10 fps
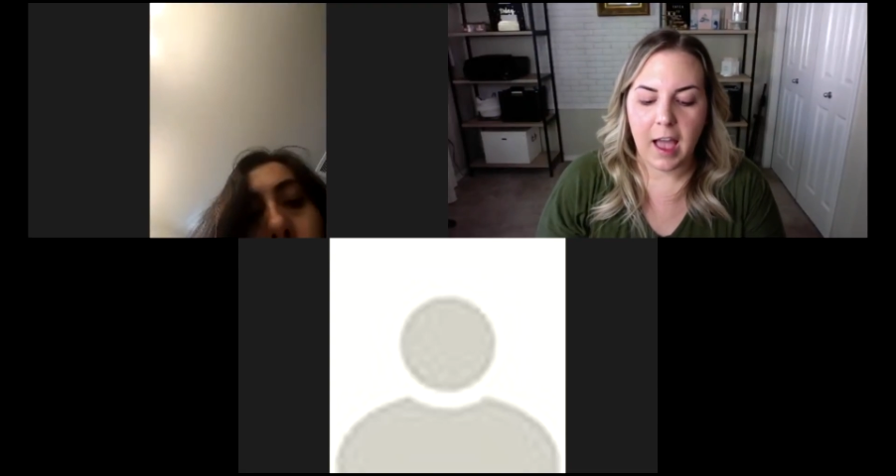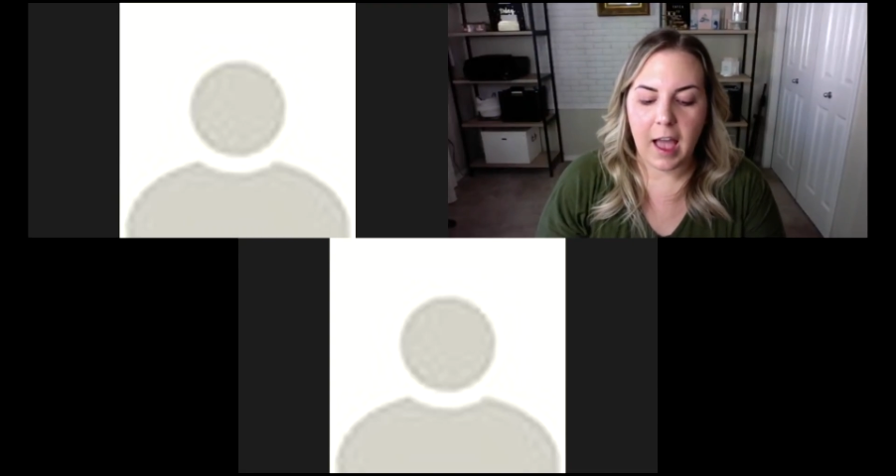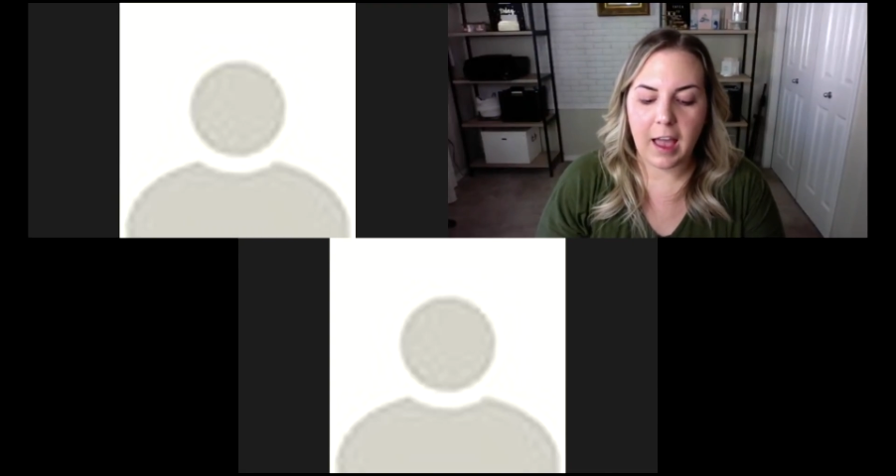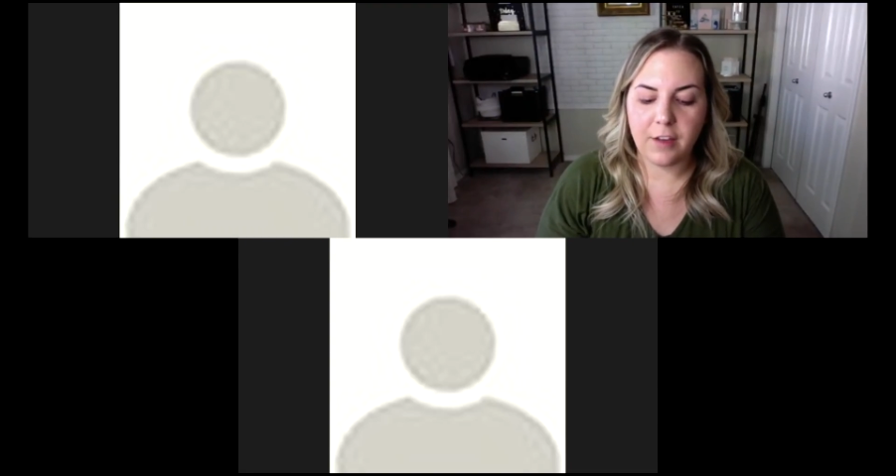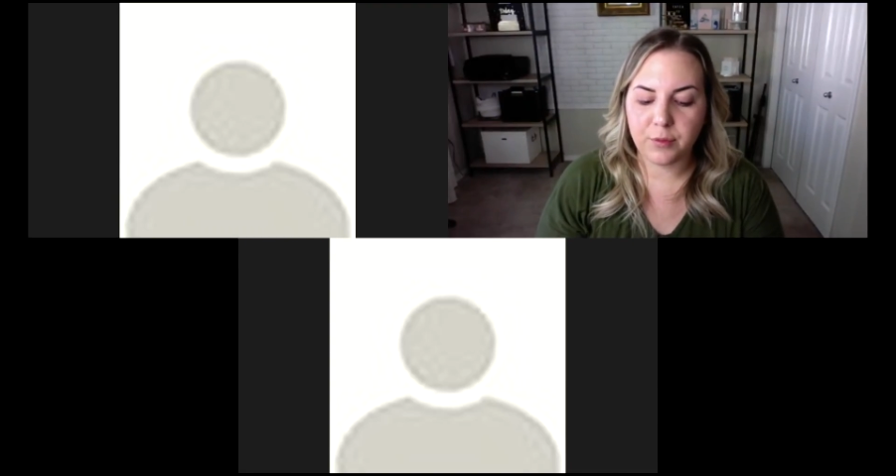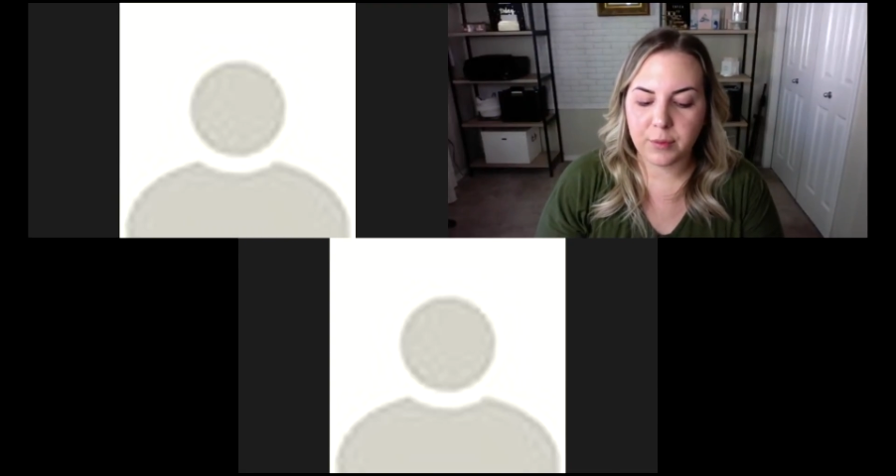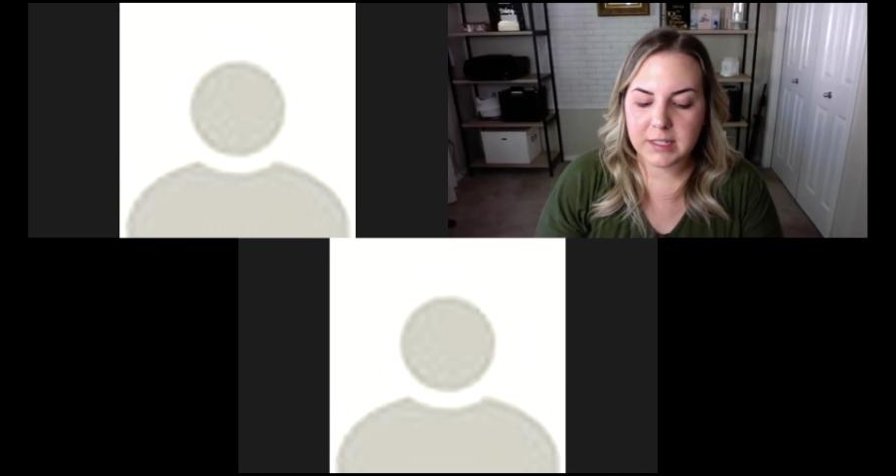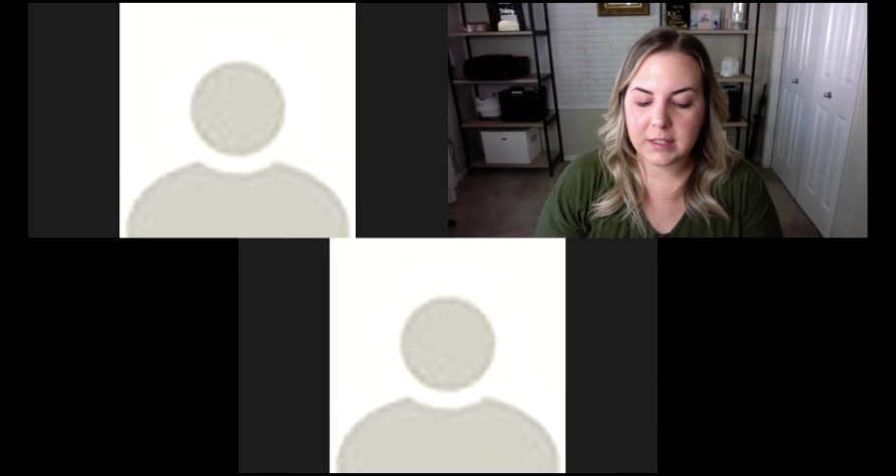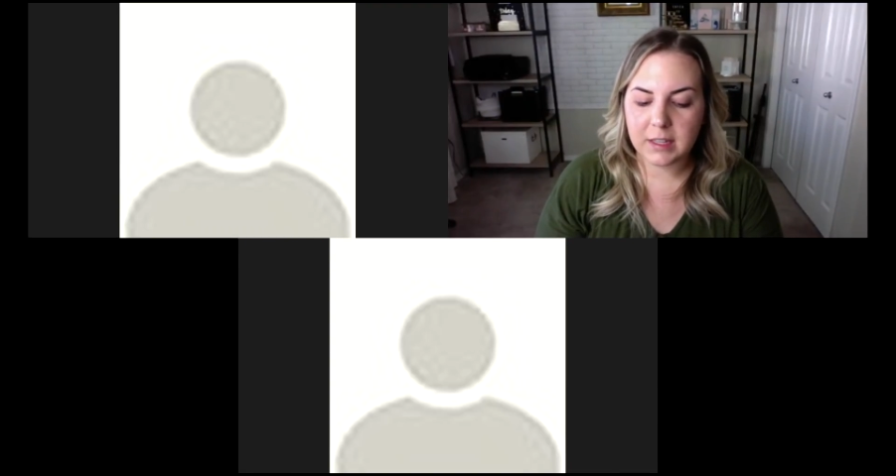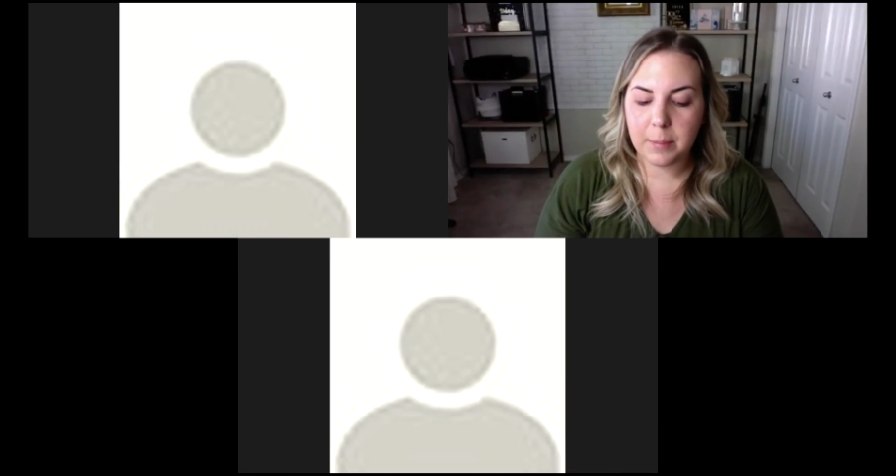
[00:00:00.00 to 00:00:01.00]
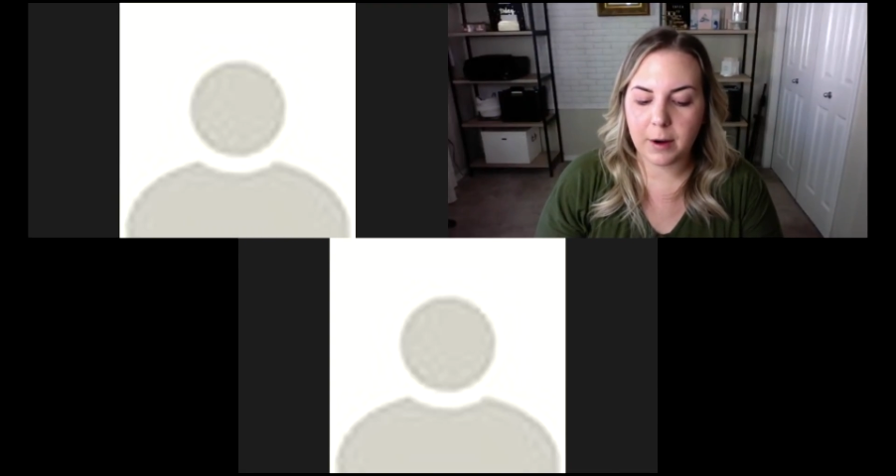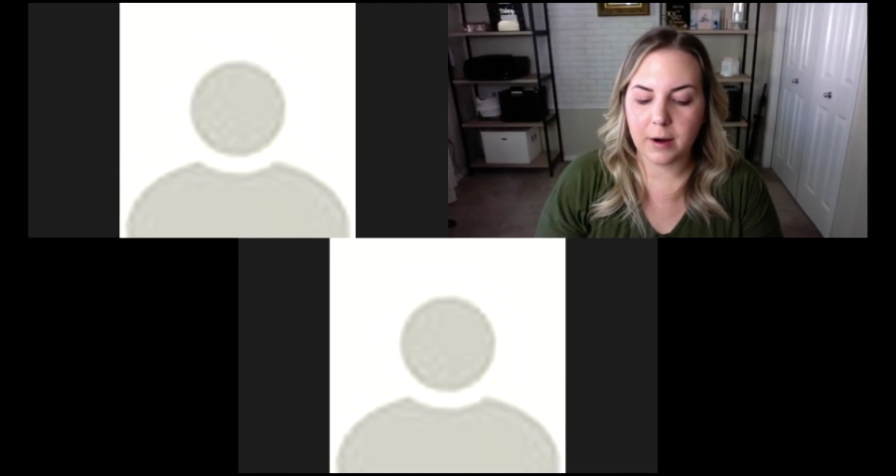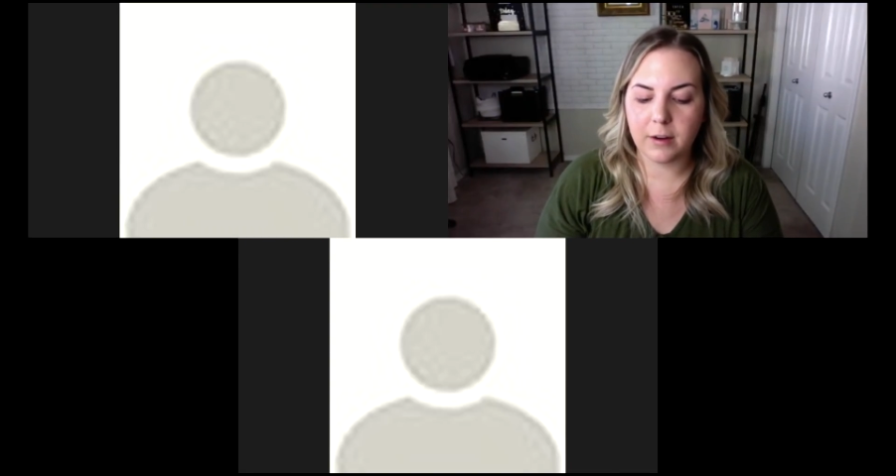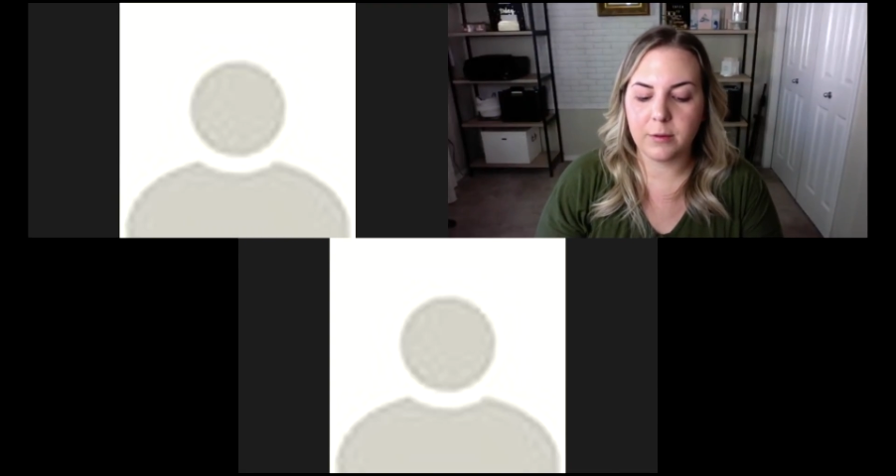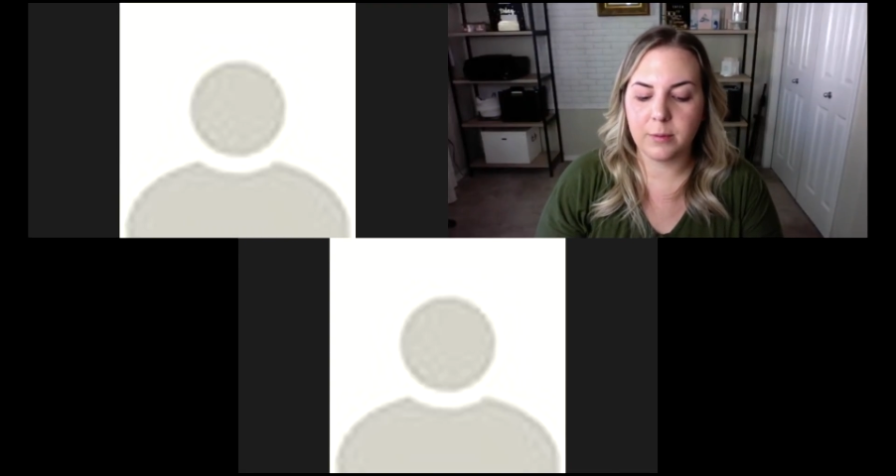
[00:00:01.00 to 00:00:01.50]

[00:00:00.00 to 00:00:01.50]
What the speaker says: I've recently partnered